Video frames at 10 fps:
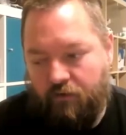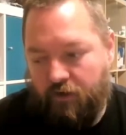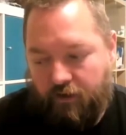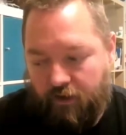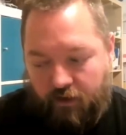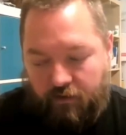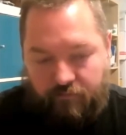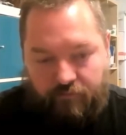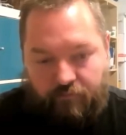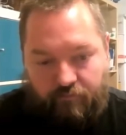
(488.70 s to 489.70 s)
i
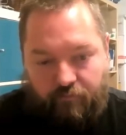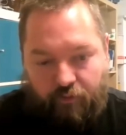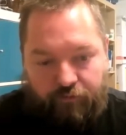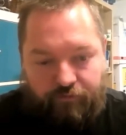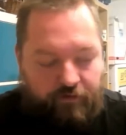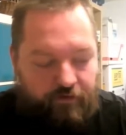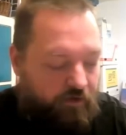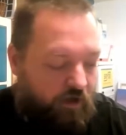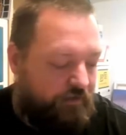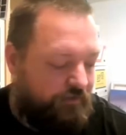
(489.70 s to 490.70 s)
i most
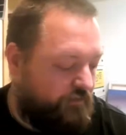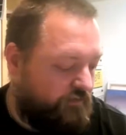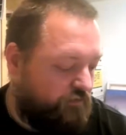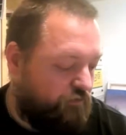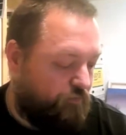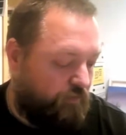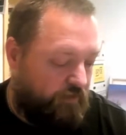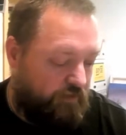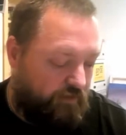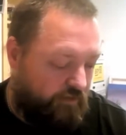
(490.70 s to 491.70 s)
technology to
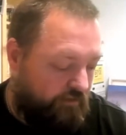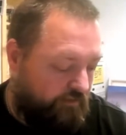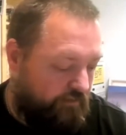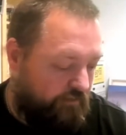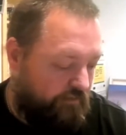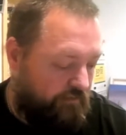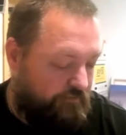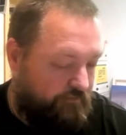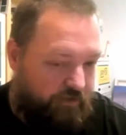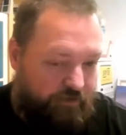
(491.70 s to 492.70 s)
me is is
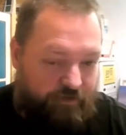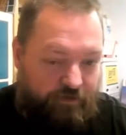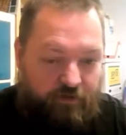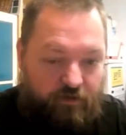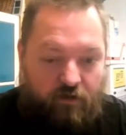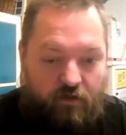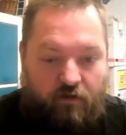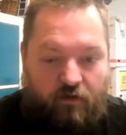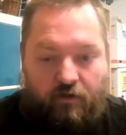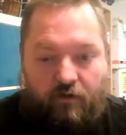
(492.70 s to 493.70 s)
very
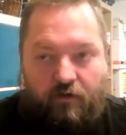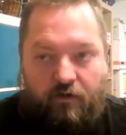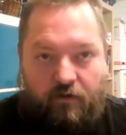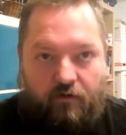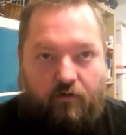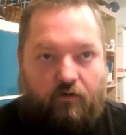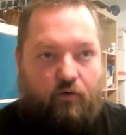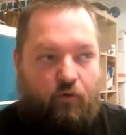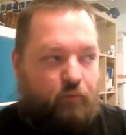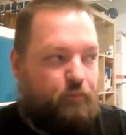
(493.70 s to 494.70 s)

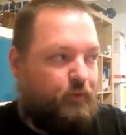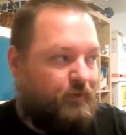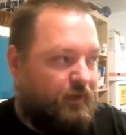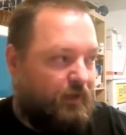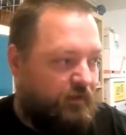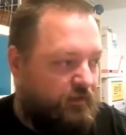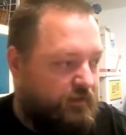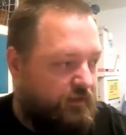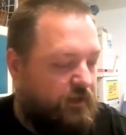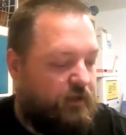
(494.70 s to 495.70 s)
open
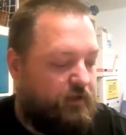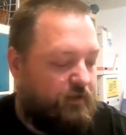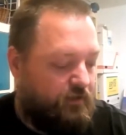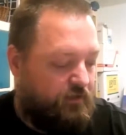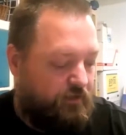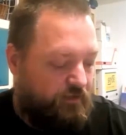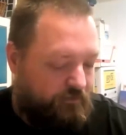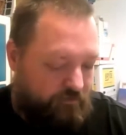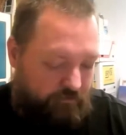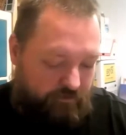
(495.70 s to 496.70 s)
ended. It it
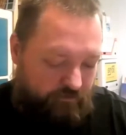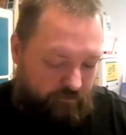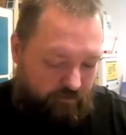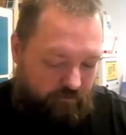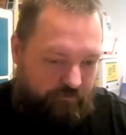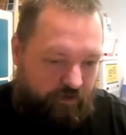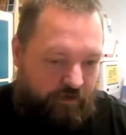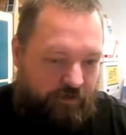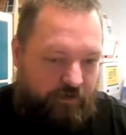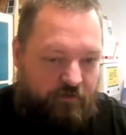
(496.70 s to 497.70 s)

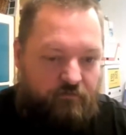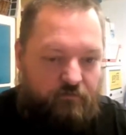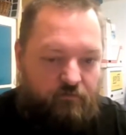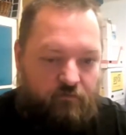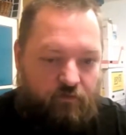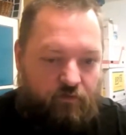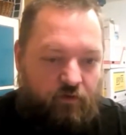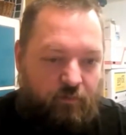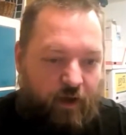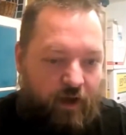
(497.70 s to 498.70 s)
finding it good
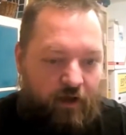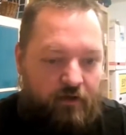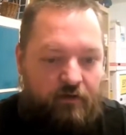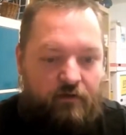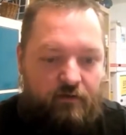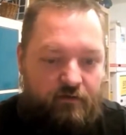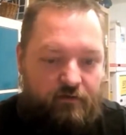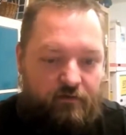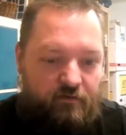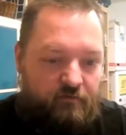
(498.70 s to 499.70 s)
or bad.
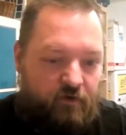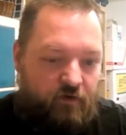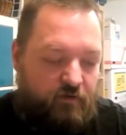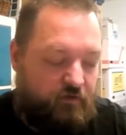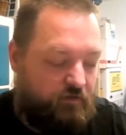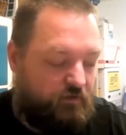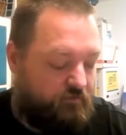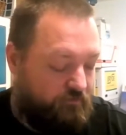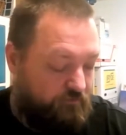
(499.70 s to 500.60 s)
It's it's very